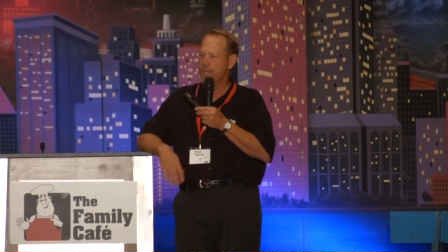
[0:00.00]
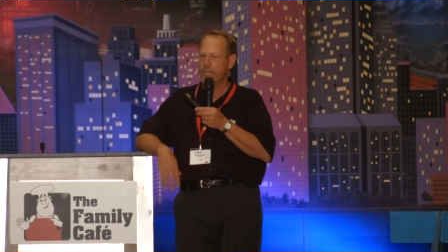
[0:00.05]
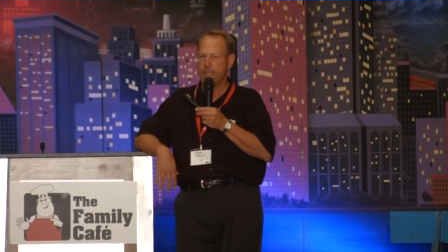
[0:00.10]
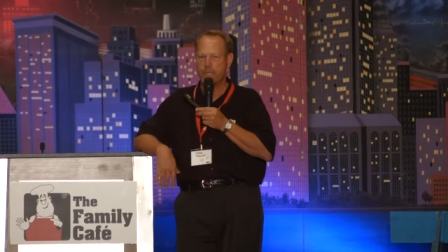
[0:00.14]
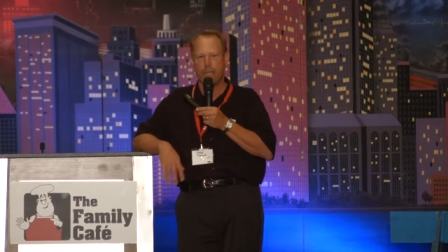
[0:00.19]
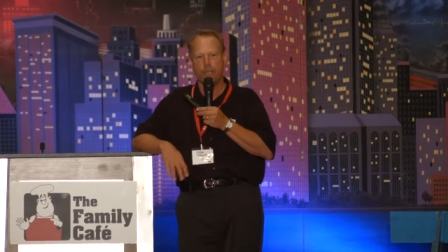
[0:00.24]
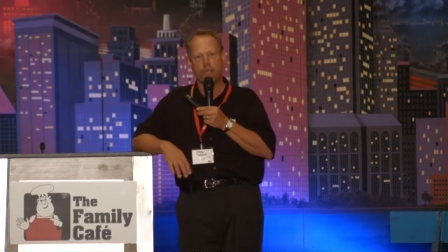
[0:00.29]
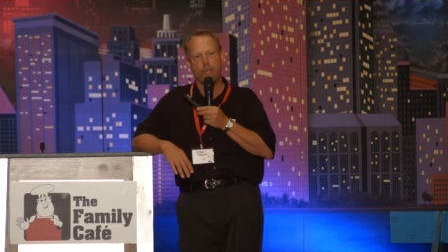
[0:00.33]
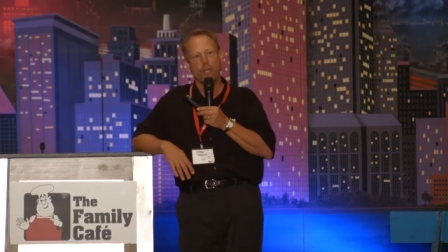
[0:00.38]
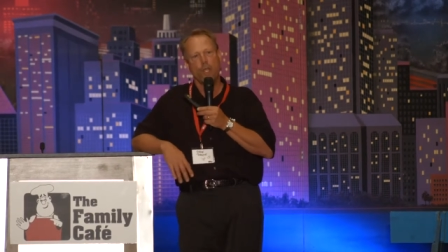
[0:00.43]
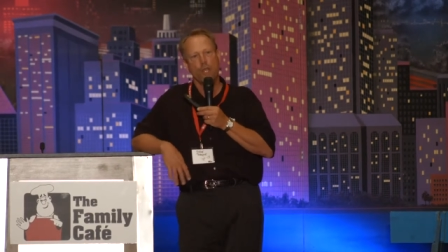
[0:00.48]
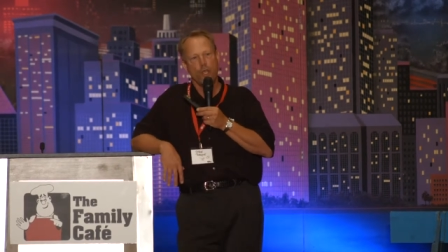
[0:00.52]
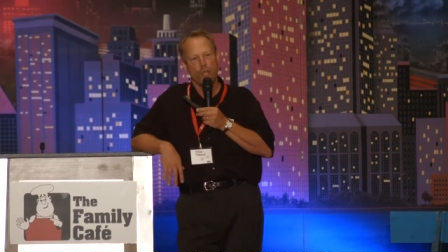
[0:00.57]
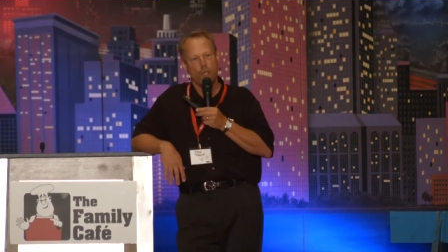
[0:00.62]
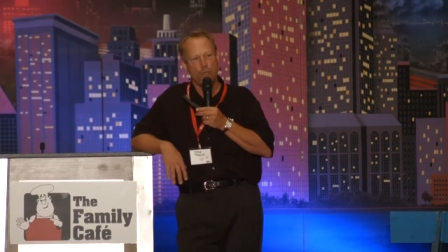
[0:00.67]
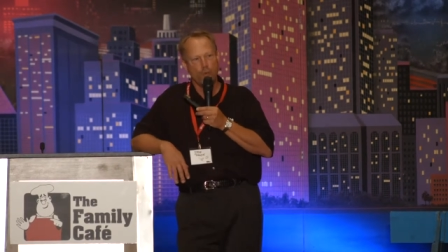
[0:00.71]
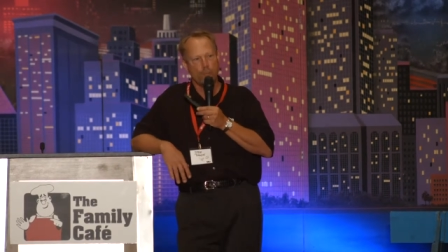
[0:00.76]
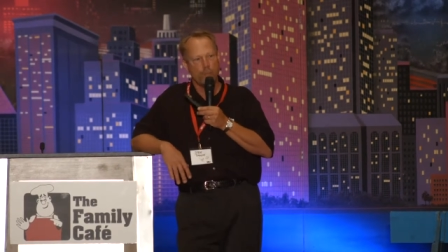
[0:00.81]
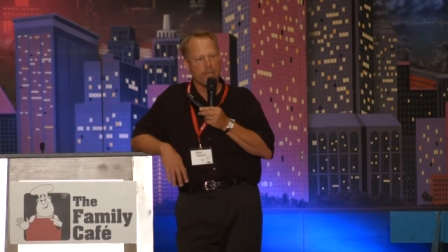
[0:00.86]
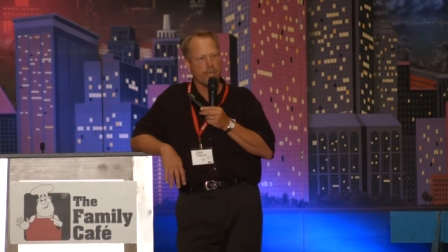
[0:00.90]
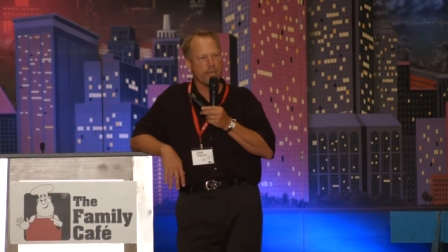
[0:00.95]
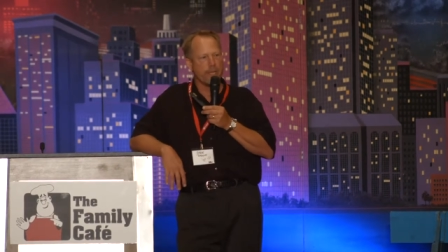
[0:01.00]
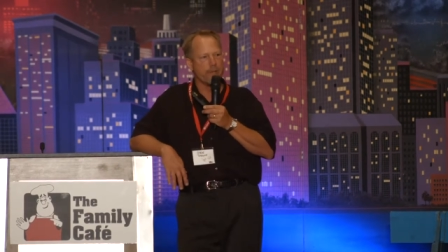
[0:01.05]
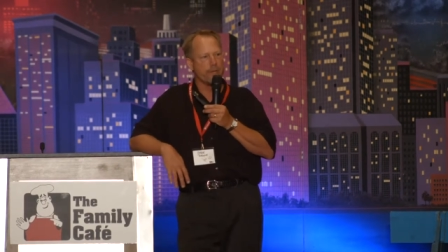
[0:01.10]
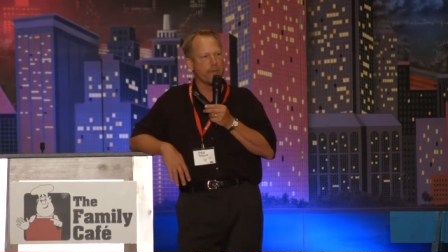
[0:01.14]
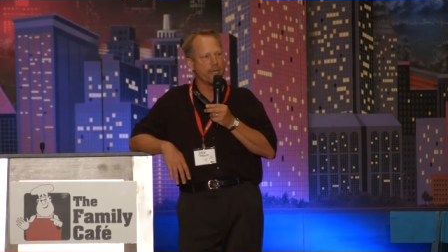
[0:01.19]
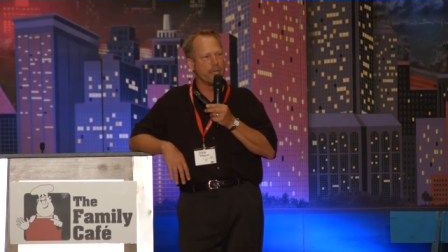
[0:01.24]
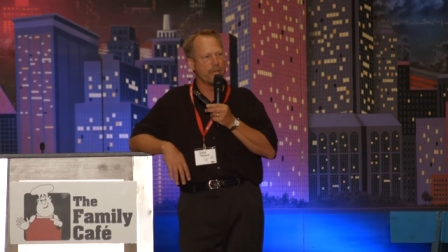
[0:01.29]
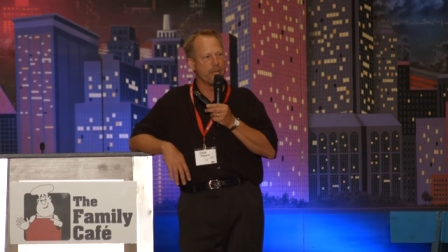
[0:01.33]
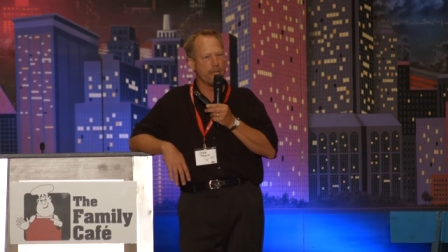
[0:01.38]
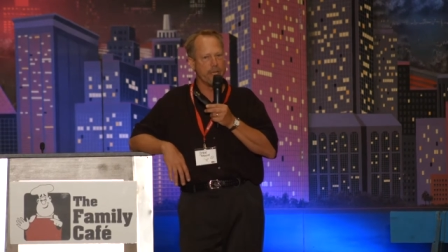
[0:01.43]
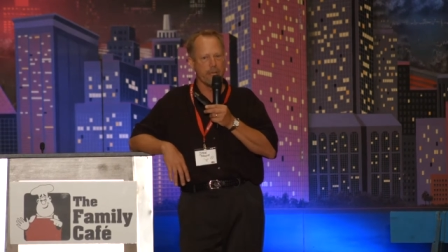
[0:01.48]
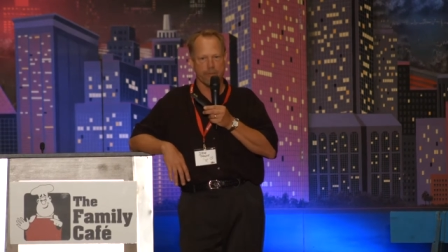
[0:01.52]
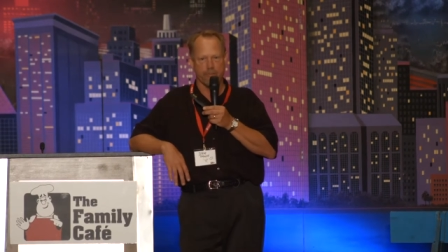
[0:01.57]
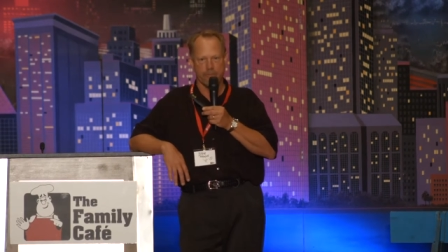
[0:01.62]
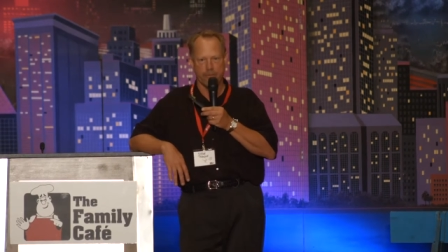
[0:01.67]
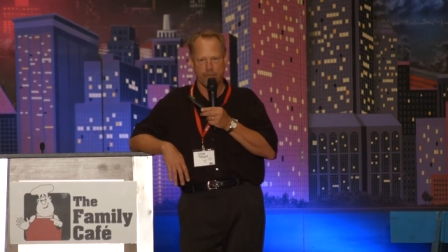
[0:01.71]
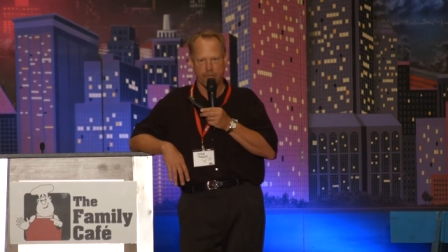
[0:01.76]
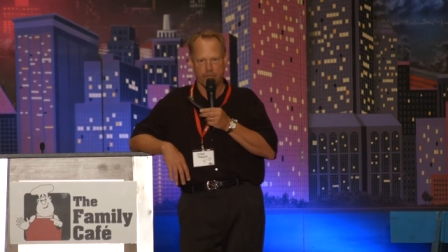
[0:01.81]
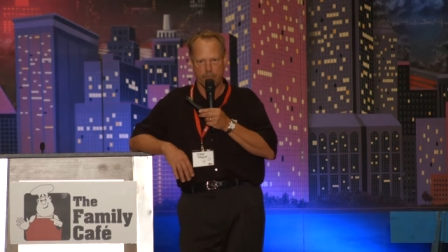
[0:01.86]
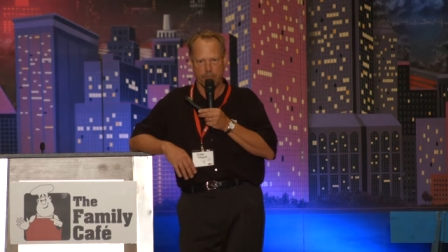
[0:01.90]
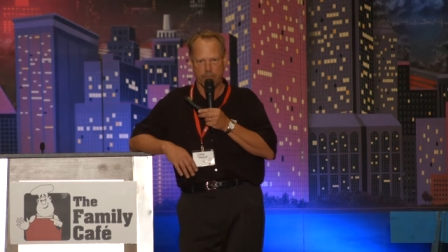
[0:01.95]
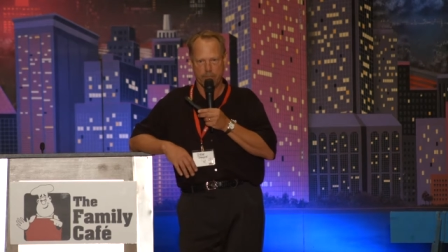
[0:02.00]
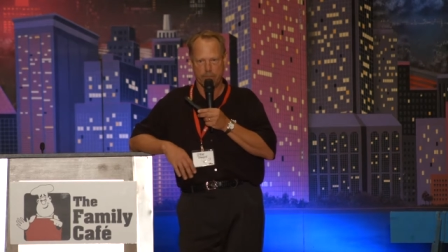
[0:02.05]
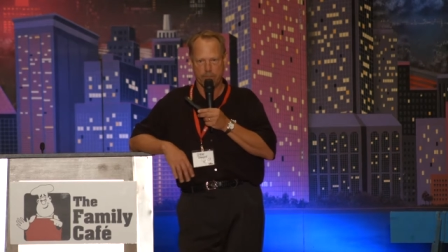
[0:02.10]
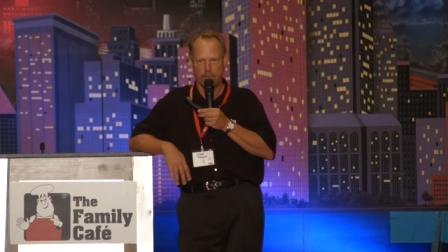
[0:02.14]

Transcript: He said, You've been given a gift.